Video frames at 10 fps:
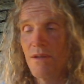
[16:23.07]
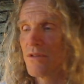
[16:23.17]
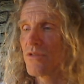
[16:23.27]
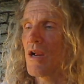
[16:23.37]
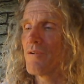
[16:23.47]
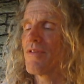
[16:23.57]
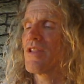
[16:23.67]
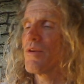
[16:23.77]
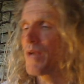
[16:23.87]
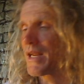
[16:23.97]
So
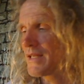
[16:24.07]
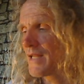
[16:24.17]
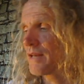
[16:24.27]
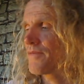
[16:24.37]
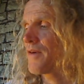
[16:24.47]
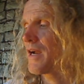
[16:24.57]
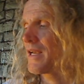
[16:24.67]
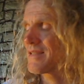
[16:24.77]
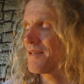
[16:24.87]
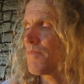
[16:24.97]
everything we identify
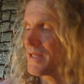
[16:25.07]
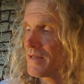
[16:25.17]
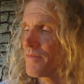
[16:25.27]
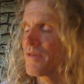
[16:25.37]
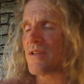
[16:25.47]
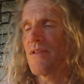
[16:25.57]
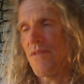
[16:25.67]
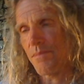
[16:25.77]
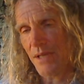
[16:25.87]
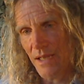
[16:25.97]
as something different than
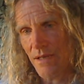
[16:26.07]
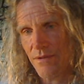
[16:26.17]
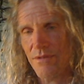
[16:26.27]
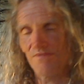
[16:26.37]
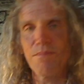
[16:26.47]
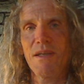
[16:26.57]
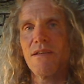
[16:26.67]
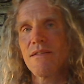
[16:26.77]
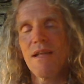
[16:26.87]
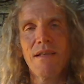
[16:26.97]
something else is
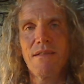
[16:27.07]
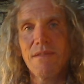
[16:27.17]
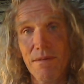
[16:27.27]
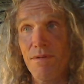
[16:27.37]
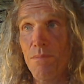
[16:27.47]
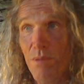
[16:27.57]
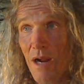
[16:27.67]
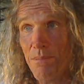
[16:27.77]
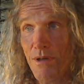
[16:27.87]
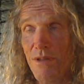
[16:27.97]
because it has different
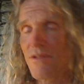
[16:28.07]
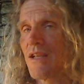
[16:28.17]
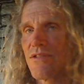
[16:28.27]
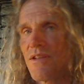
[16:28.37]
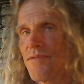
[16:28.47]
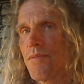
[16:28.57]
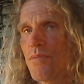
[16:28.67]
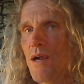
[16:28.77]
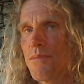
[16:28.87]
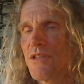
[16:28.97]
properties. And it has different
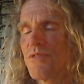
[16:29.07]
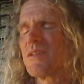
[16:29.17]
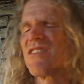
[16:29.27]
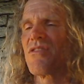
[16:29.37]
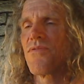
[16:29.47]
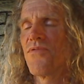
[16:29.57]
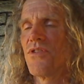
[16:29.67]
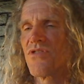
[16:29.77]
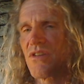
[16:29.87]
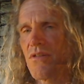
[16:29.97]
properties because it's
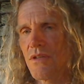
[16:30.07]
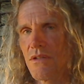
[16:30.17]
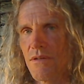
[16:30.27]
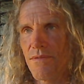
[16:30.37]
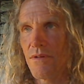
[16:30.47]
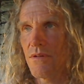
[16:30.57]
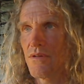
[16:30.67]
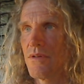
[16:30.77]
physically different.